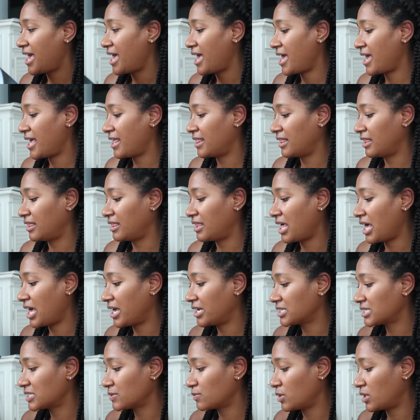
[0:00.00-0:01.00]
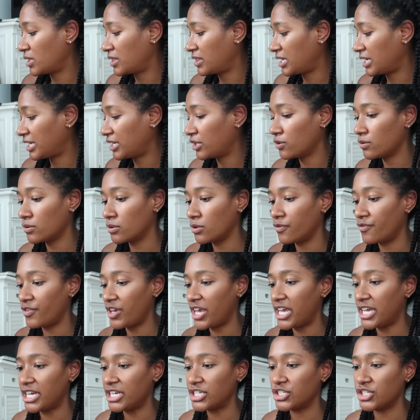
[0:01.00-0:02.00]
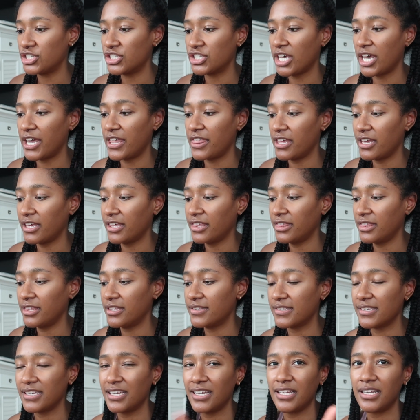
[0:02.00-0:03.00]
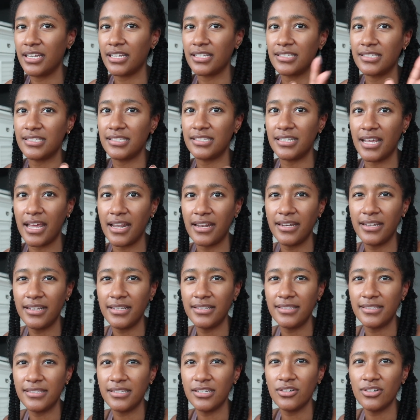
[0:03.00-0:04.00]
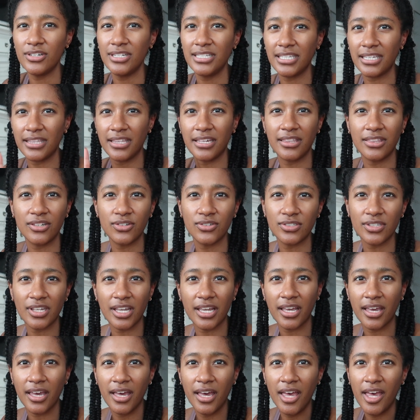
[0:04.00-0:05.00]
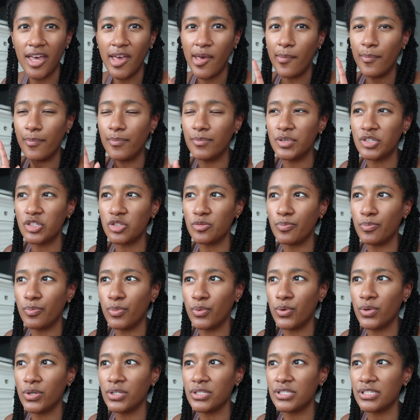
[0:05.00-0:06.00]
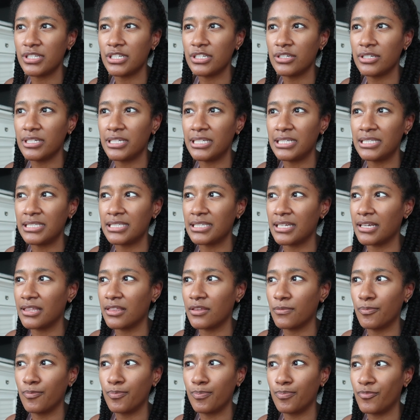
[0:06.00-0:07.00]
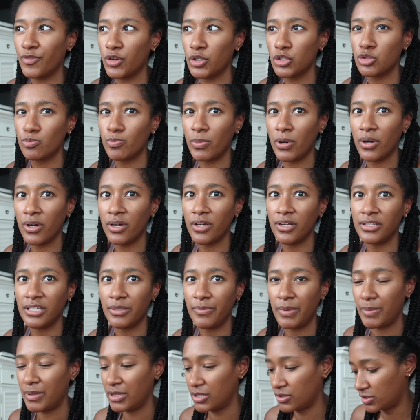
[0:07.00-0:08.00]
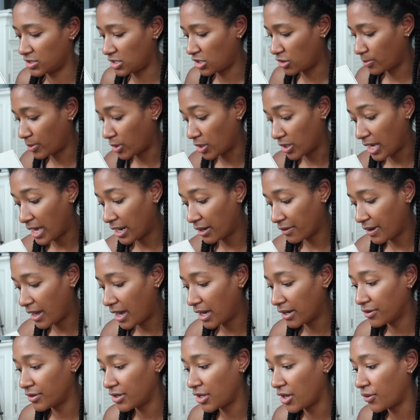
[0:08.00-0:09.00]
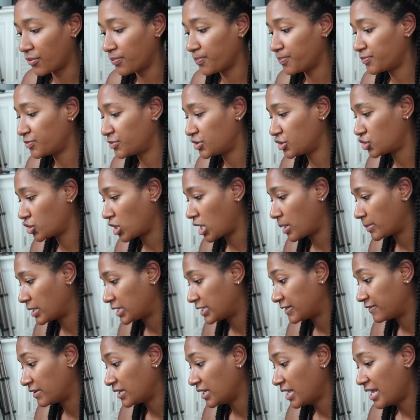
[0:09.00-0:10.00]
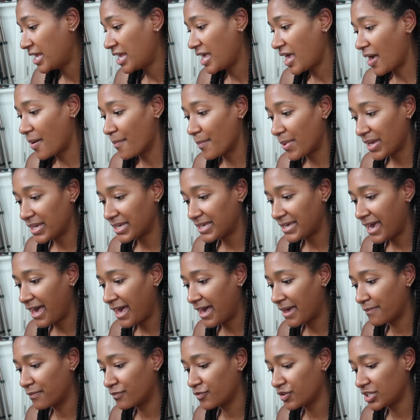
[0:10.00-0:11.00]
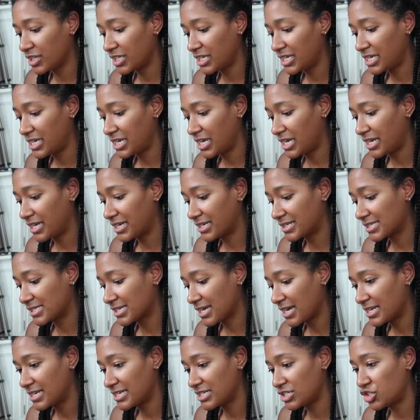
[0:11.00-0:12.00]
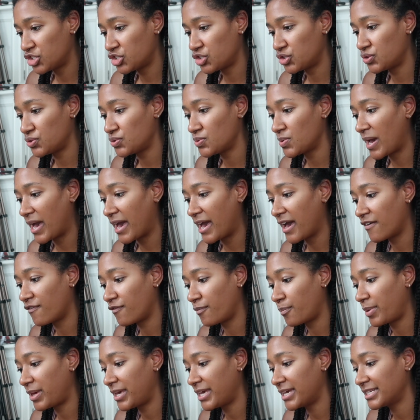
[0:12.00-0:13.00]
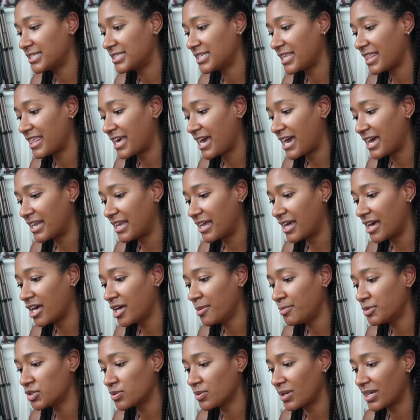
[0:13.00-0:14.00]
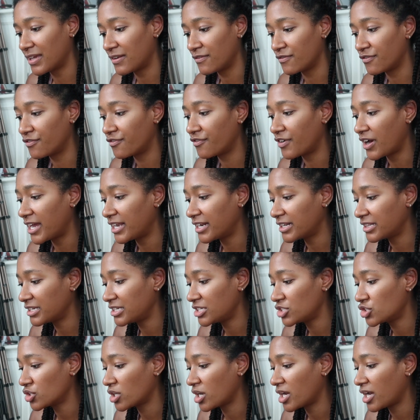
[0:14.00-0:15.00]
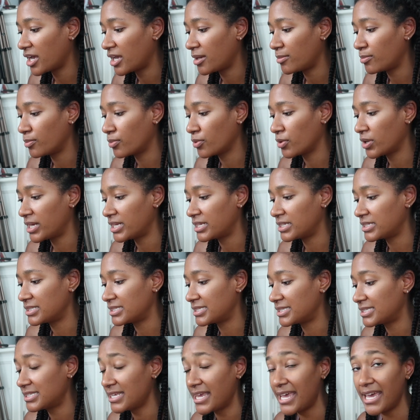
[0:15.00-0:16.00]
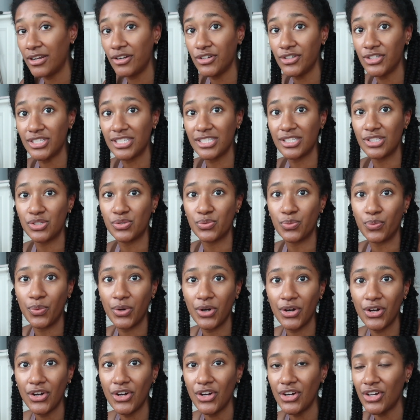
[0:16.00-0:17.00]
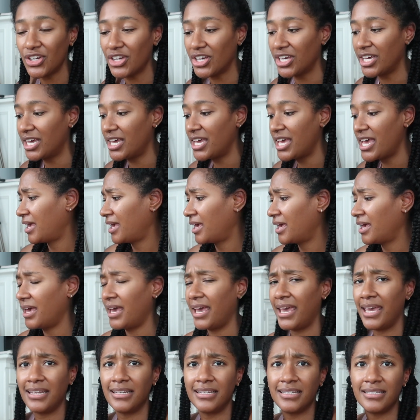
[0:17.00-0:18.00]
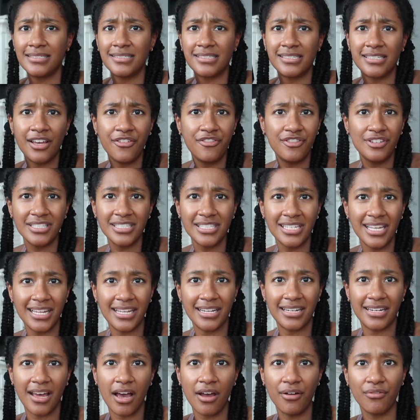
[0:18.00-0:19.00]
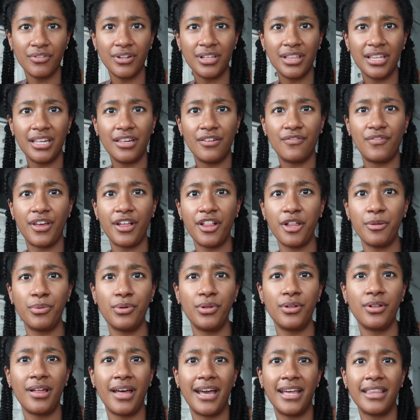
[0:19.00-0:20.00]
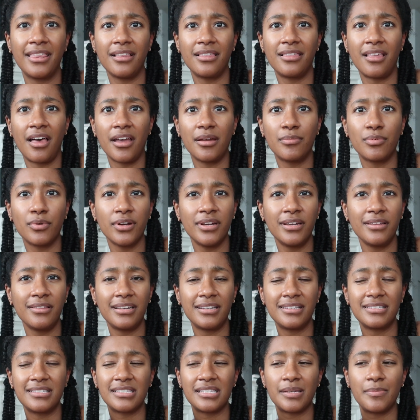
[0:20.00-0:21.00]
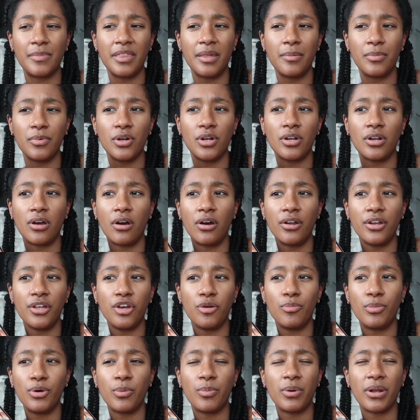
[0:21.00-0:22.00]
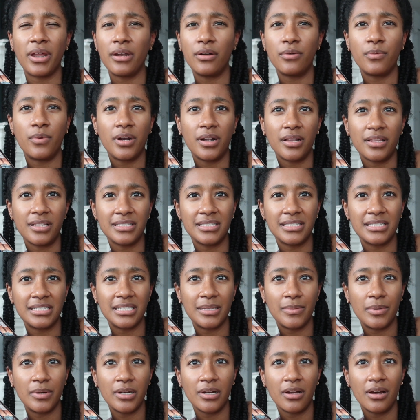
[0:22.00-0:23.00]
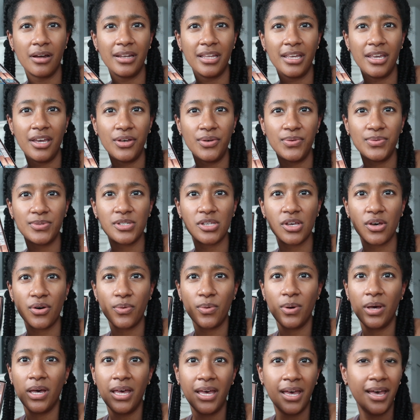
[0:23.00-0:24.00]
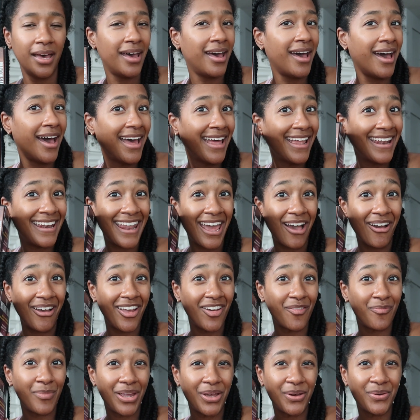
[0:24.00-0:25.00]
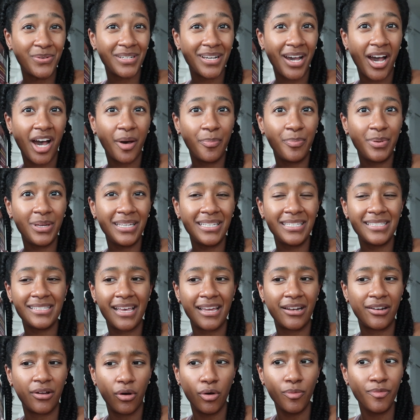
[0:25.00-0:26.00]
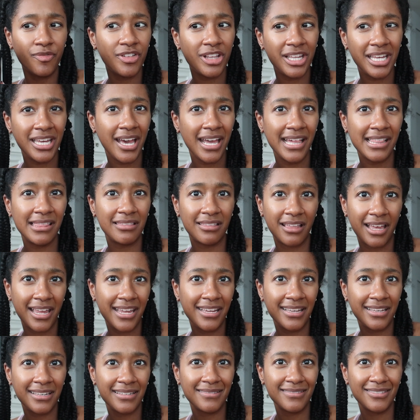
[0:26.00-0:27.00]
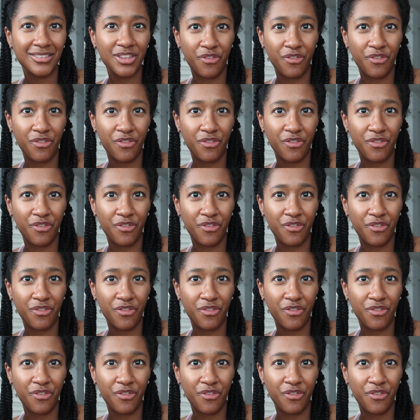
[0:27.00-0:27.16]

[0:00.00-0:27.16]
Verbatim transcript: and the last one, The Hero of Ages. I think it's like an extended series. I think there's like Mistborn series, like the first part and then maybe there's another part. I don't, I don't know the drama of it. But yeah, I'm really excited to have picked that up so I can finally try Brandon Sanderson's work. And his stuff is like not really available at the library. Like some of them are in audiobook, but I don't want to listen to them on audio. So now I have my own copies and hopefully I like